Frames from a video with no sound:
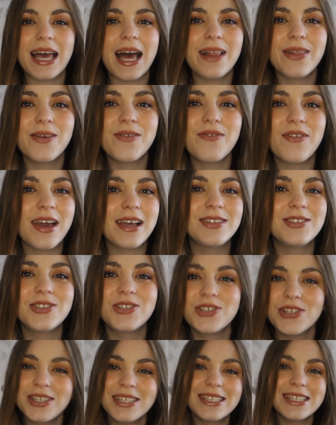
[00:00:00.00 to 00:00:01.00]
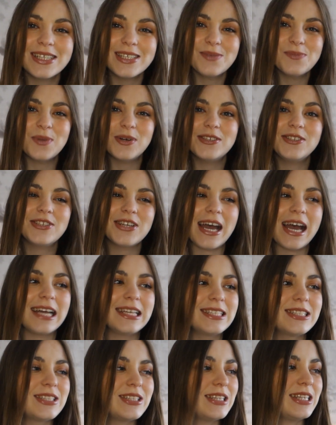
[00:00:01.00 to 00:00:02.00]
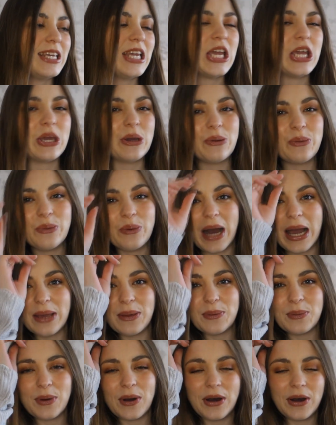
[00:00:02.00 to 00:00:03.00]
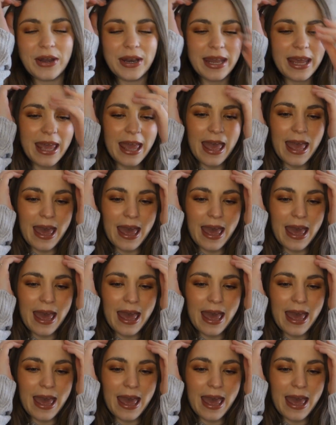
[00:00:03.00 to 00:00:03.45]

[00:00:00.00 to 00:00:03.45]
I love it just as much as the white one.